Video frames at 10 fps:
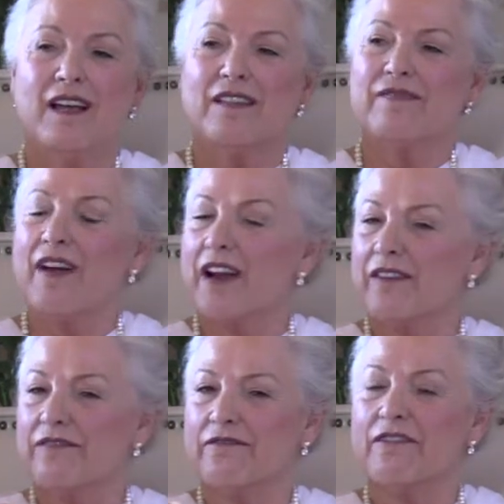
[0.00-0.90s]
the
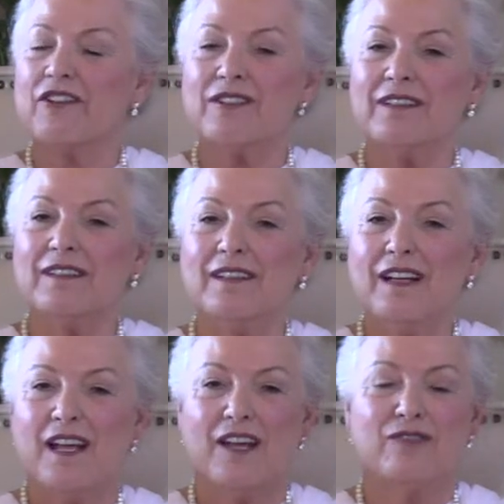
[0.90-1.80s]
fire of friction,
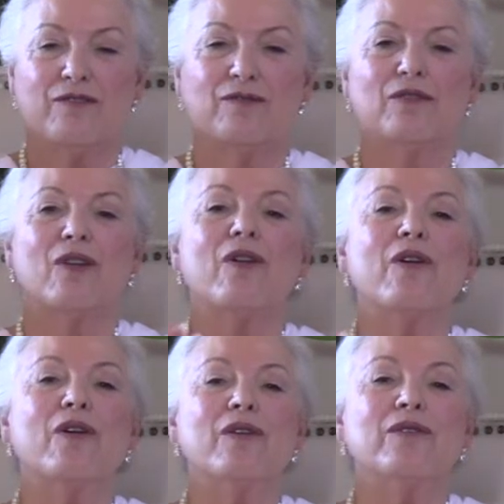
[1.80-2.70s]
as you
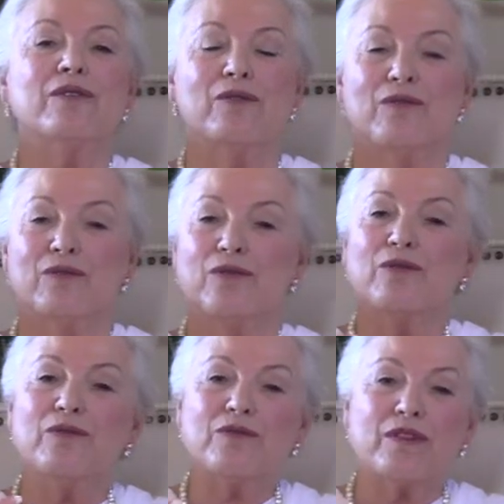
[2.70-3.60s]
learn to
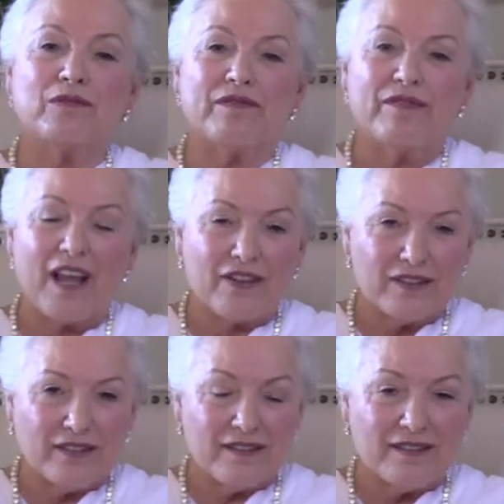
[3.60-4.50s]
use the
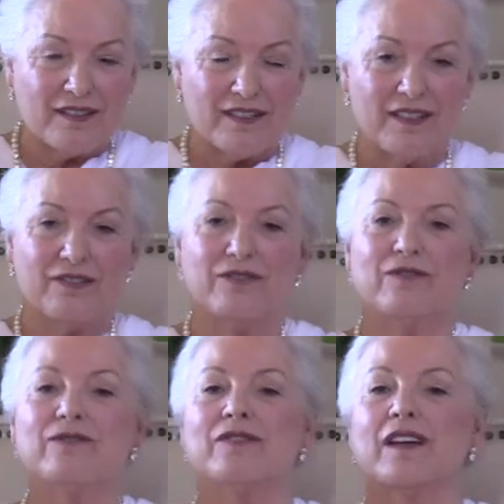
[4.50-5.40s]
reflections and
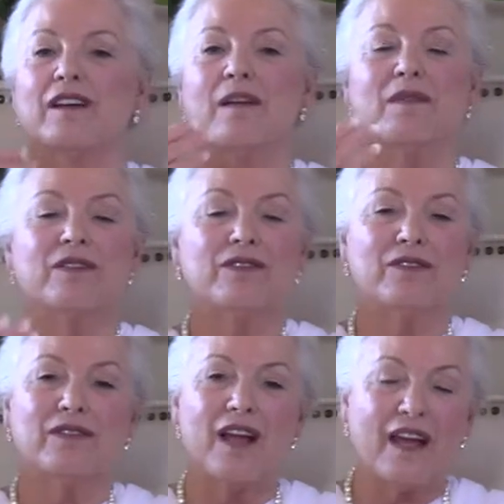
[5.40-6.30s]
issues that come into
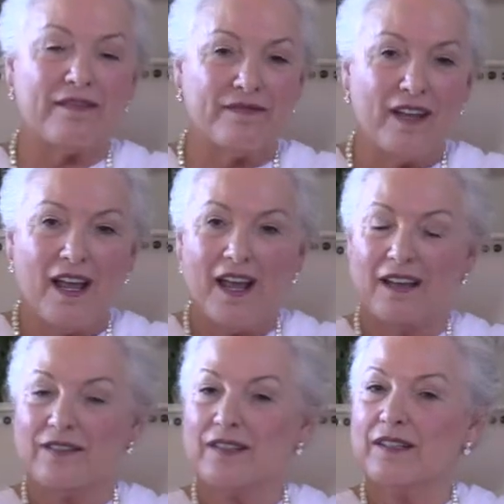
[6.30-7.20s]
your life
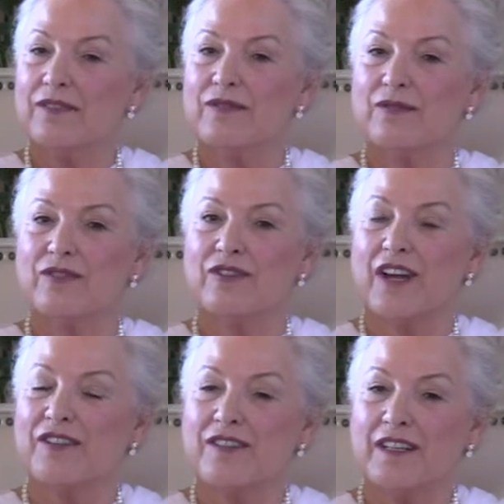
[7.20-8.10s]
and cease to
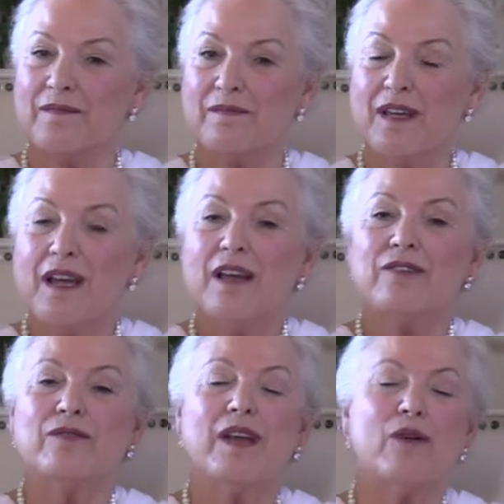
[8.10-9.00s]
judge them,
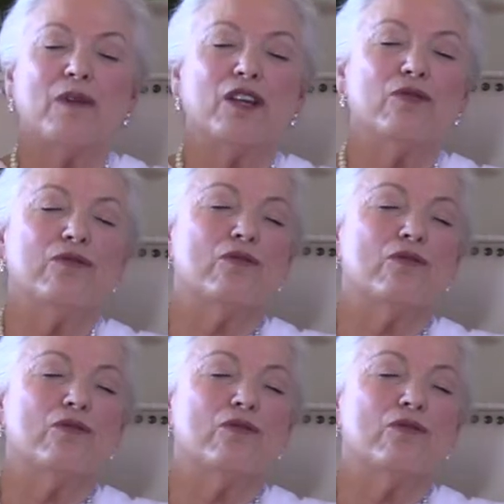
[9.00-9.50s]
so that what you